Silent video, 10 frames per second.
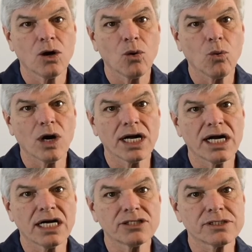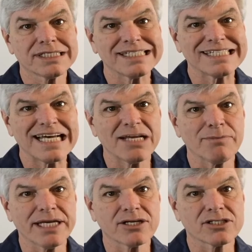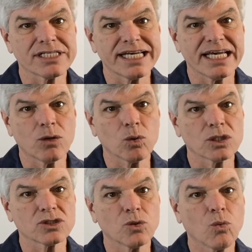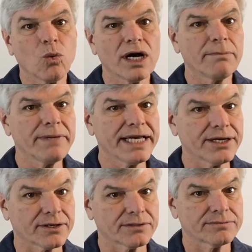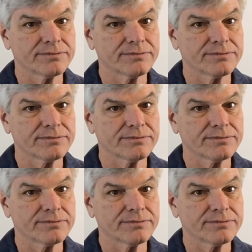100 centimeters equals 1 meter.